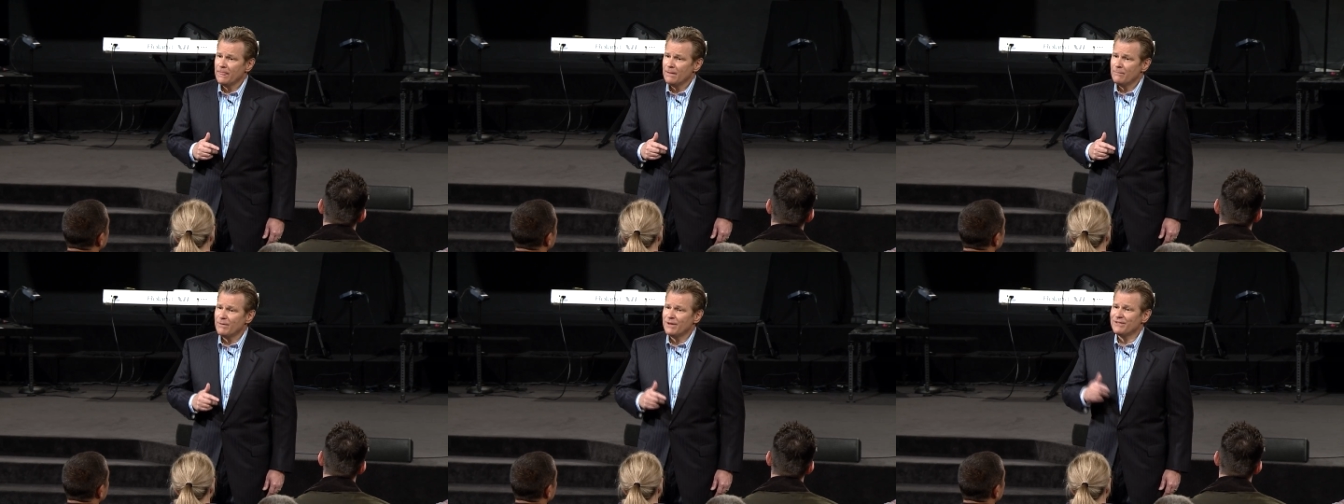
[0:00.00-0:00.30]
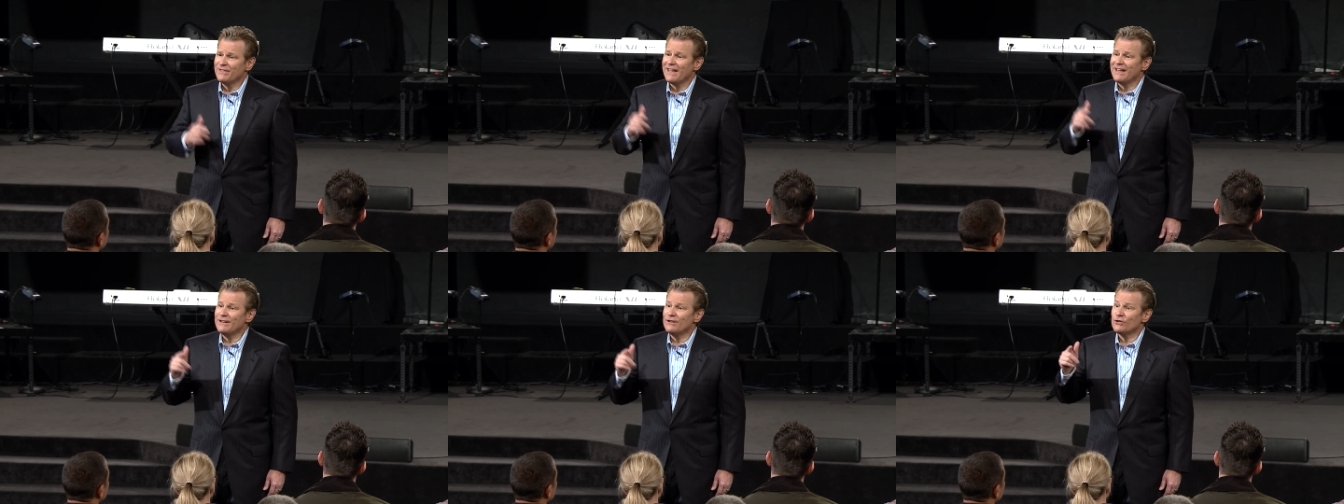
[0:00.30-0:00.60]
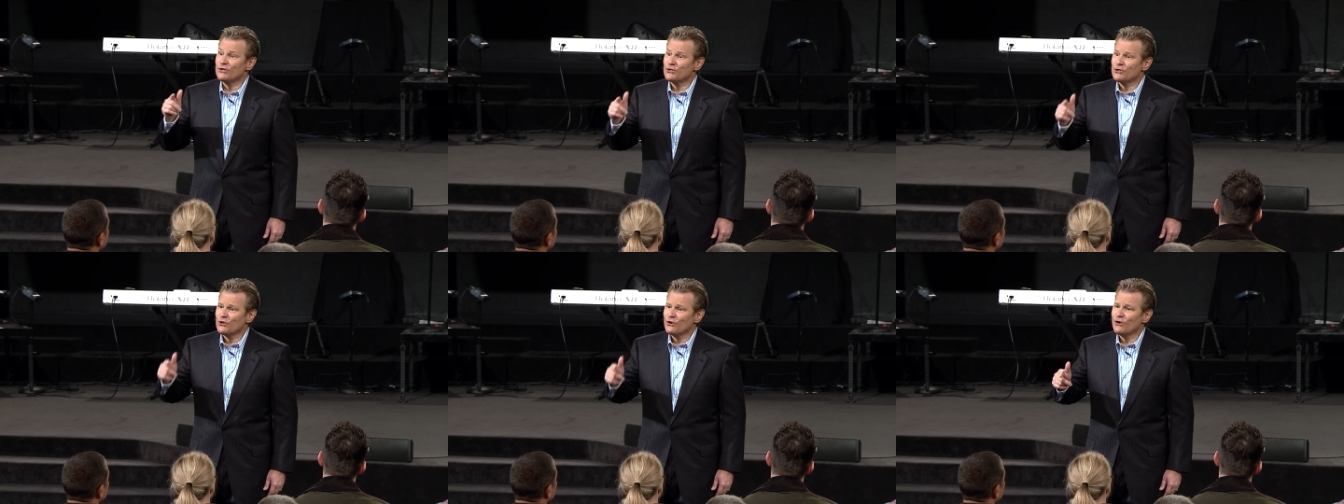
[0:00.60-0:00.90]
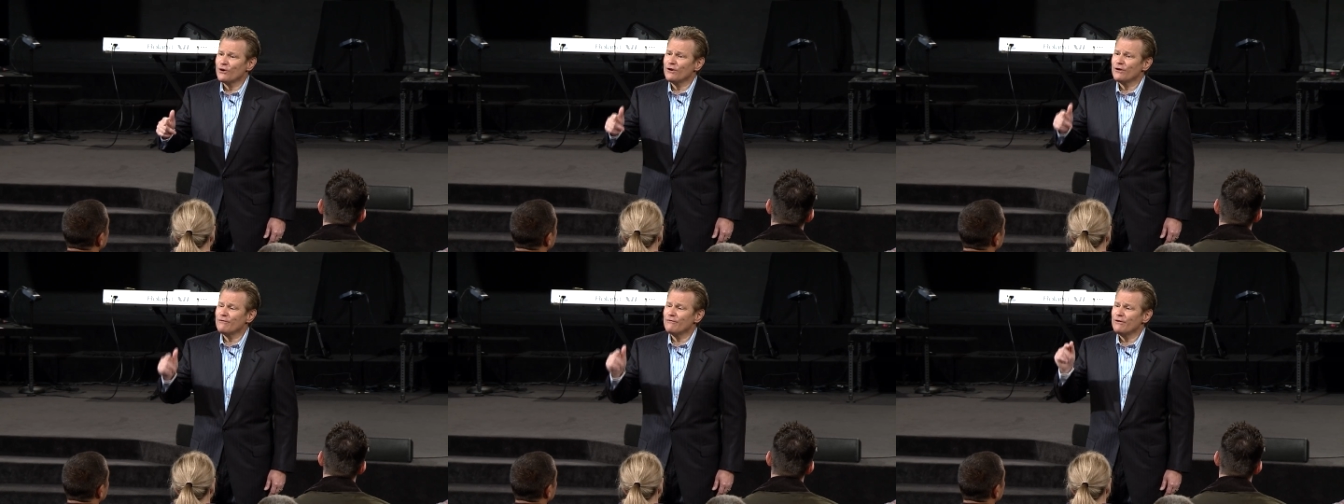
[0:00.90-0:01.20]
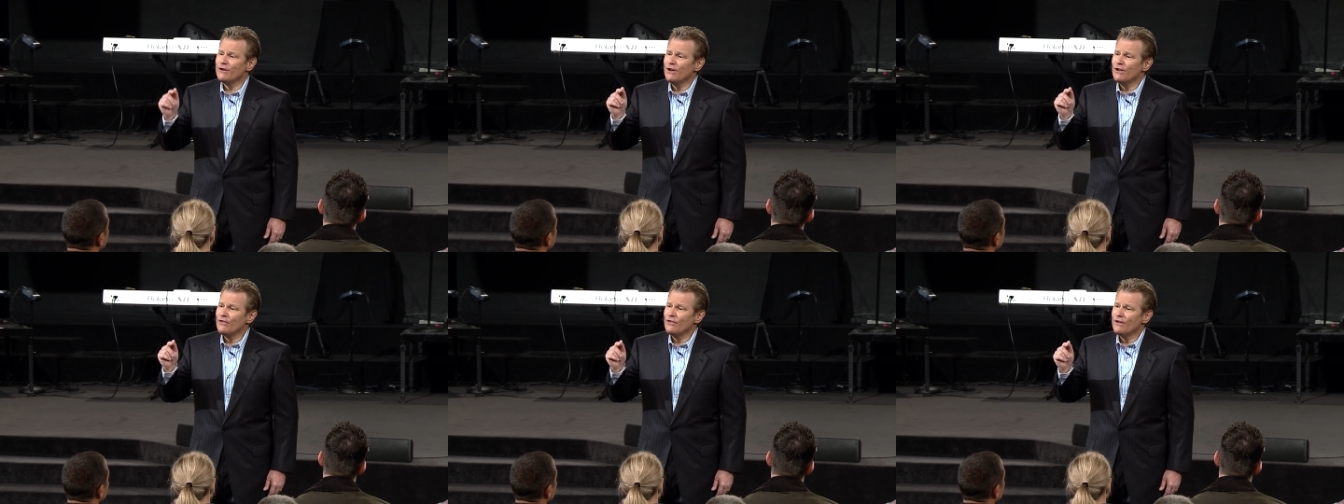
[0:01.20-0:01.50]
But they deserve
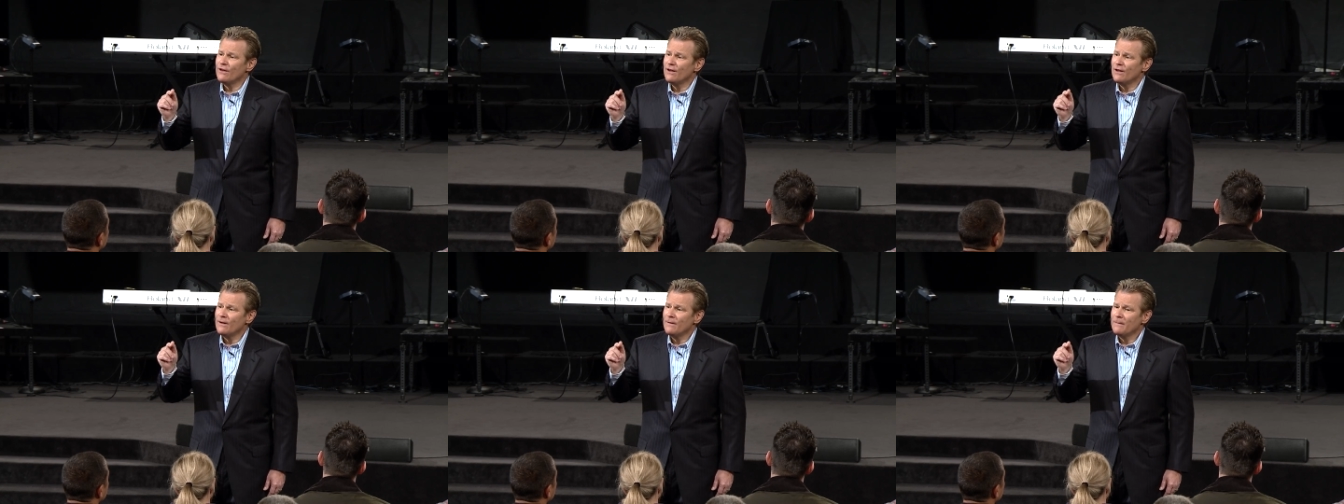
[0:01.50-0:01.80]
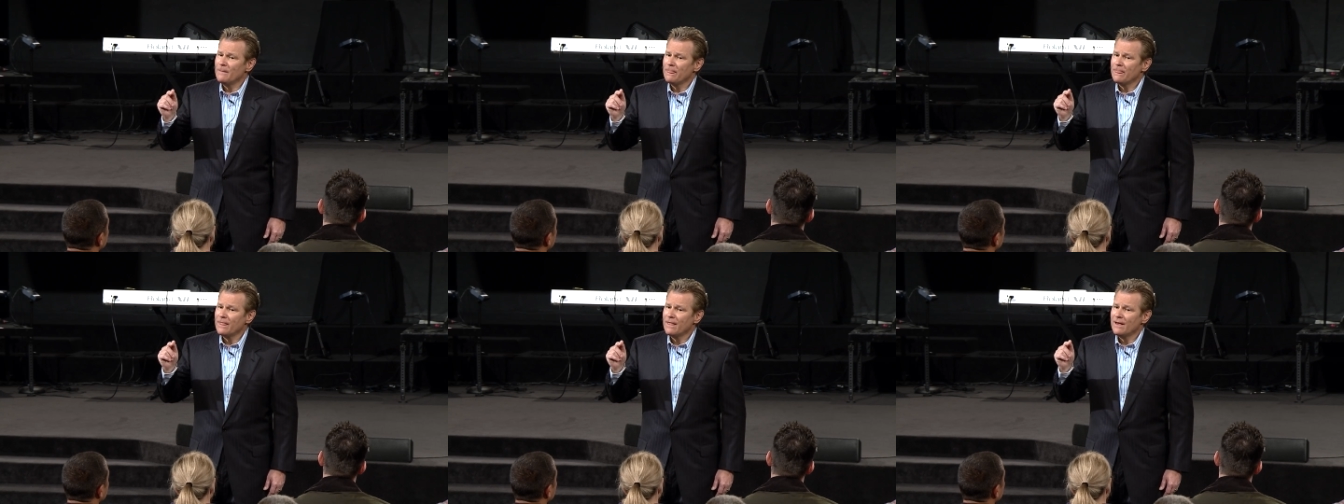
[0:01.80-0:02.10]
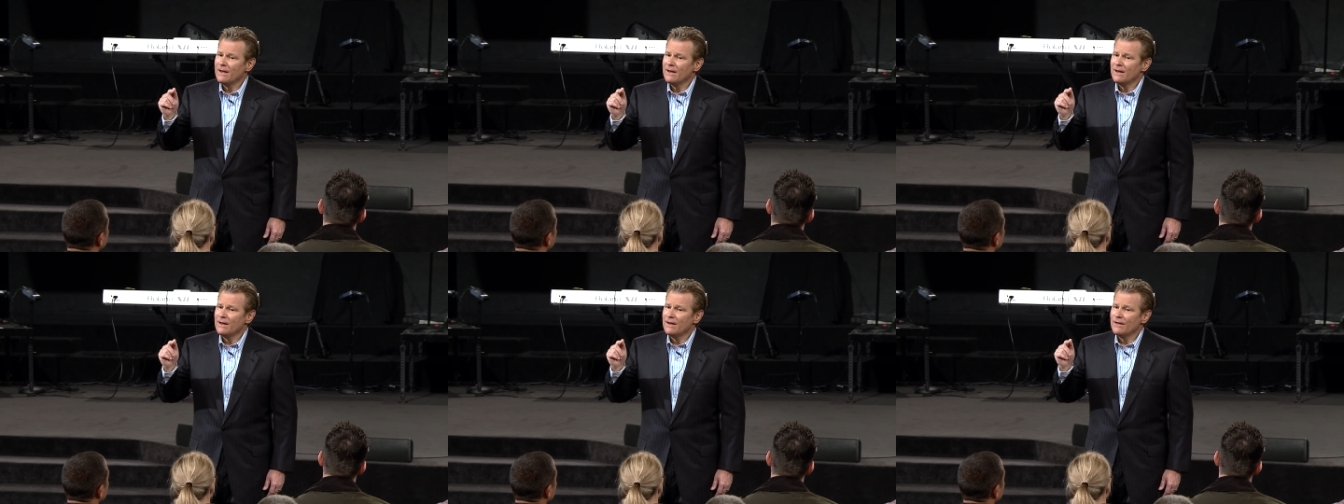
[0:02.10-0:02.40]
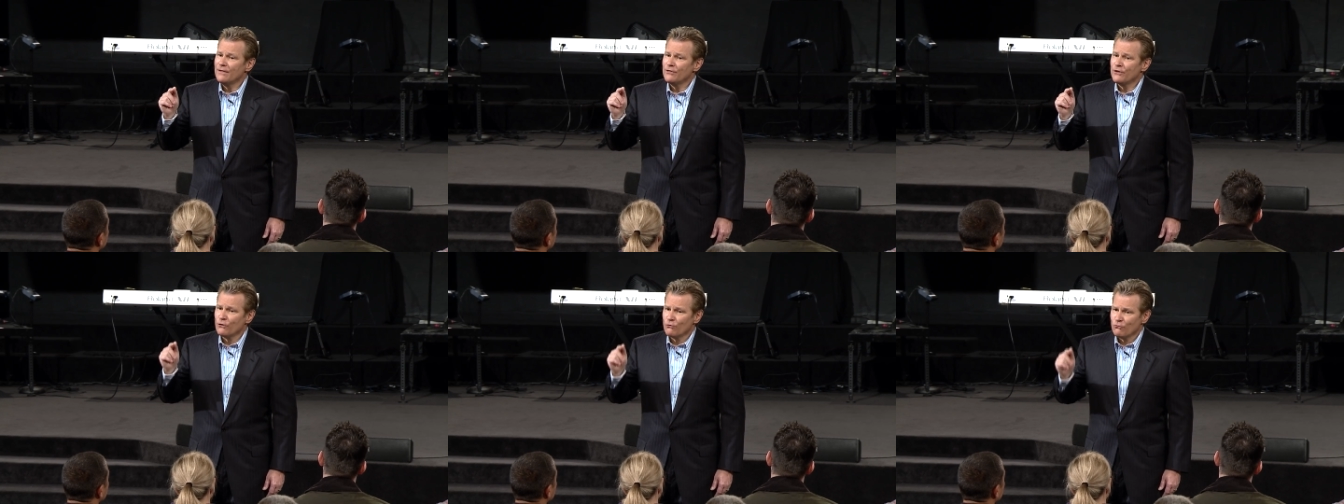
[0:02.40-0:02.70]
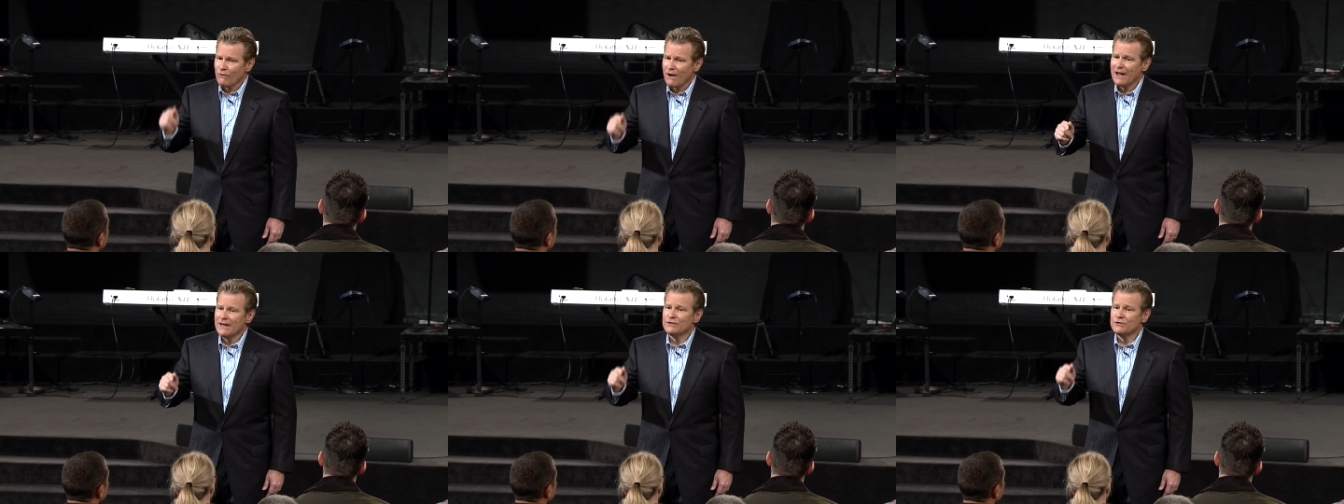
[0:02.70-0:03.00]
the
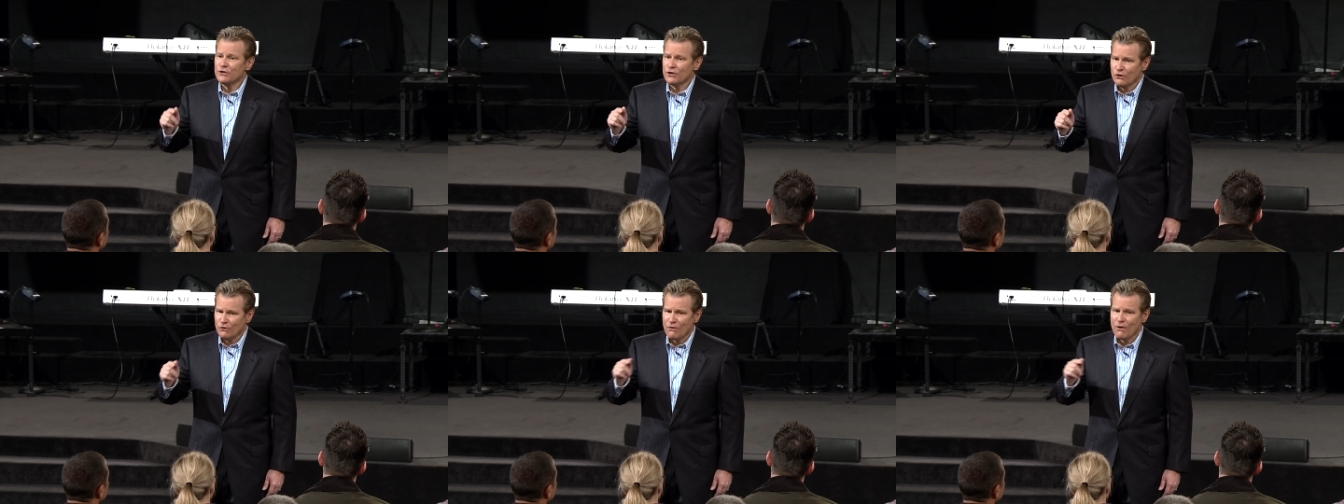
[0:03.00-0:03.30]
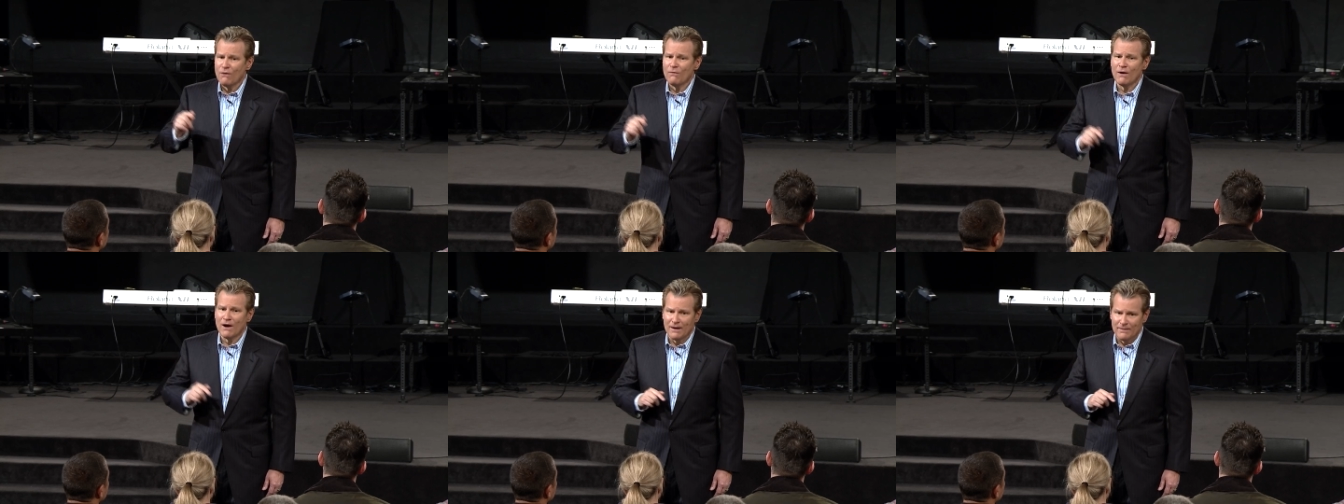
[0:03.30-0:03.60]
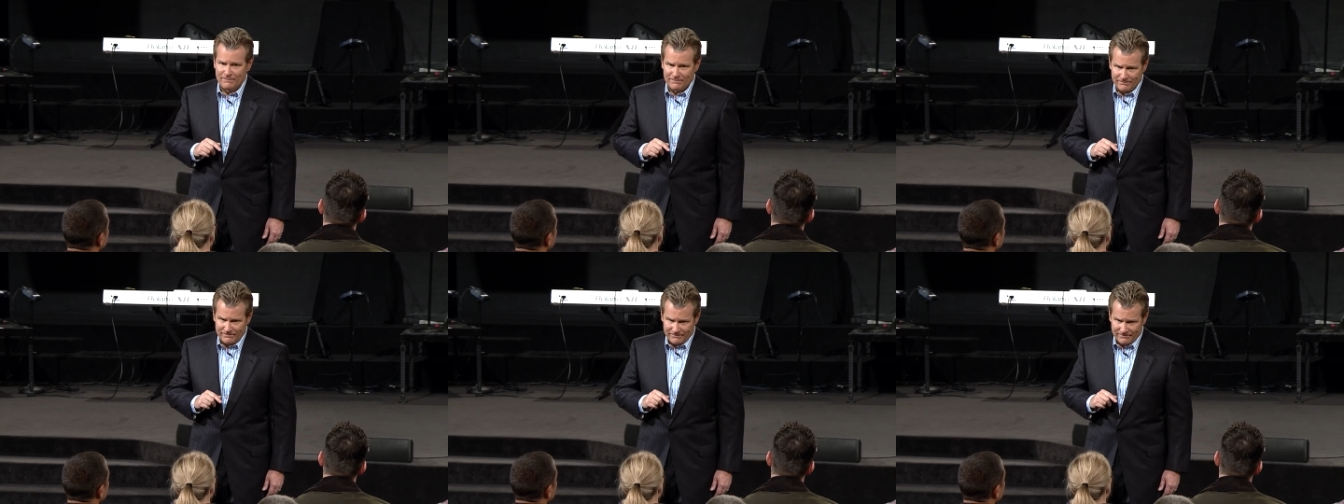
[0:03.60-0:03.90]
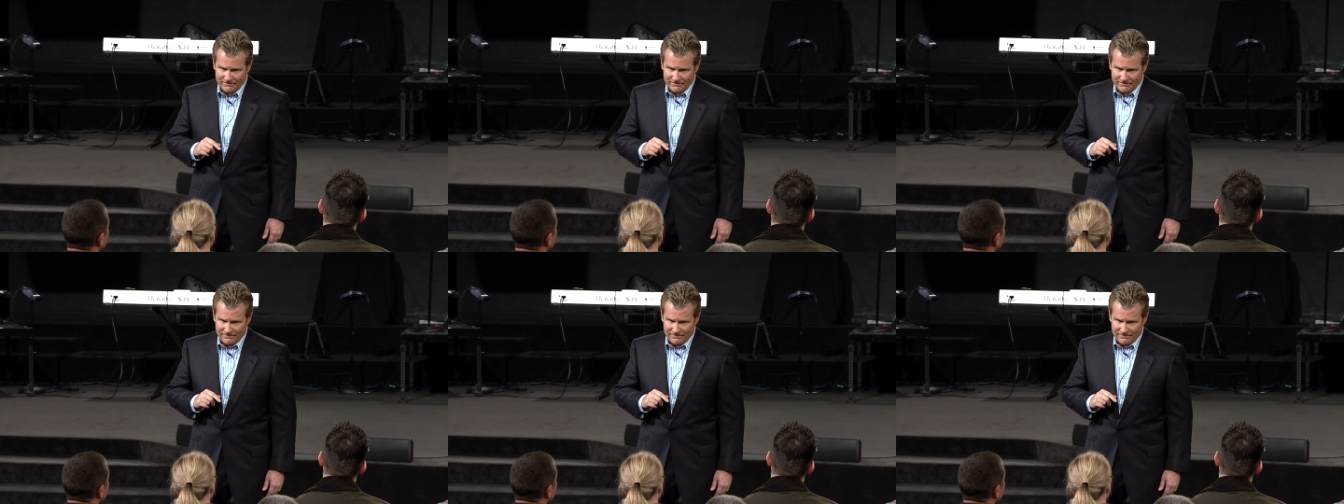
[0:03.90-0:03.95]
right to grow up.